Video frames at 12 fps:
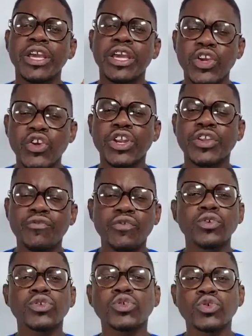he
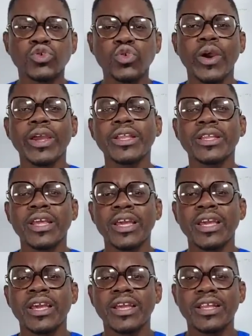refused to join
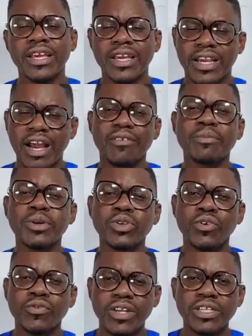the government
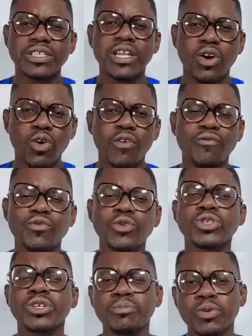of national
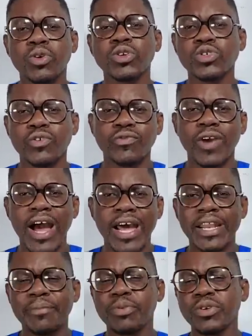confusion because of
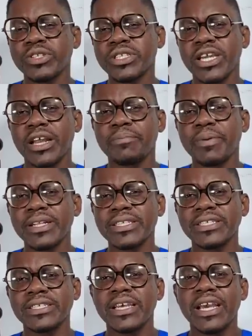other political
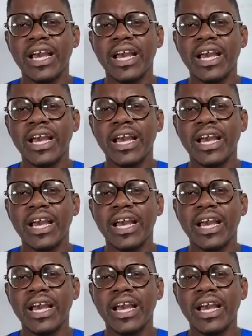parties,